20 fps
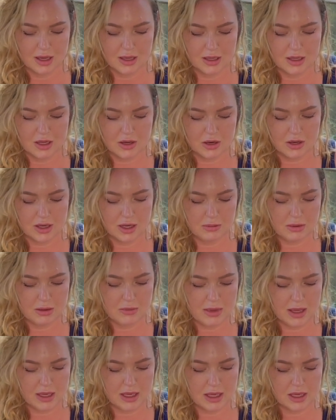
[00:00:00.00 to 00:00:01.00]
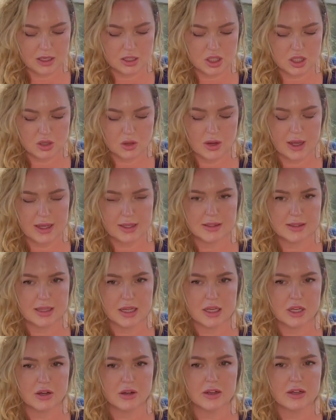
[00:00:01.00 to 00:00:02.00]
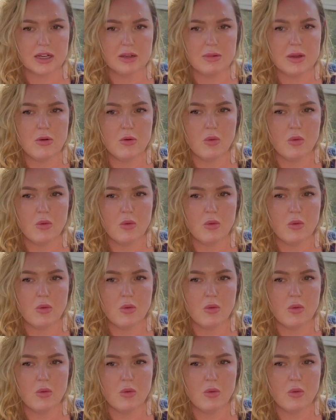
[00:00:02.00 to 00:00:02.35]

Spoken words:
You're going to be making a choice and you're going to be